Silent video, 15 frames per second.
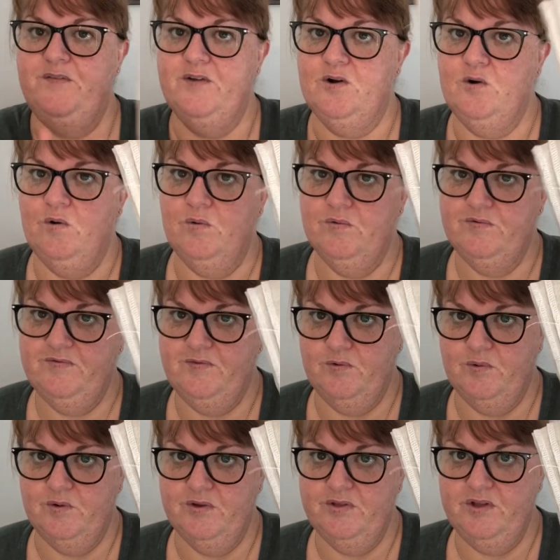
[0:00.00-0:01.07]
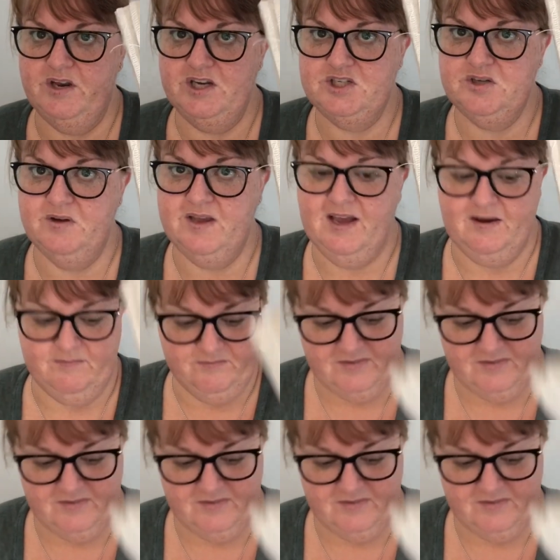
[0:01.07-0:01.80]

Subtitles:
the called for 32 count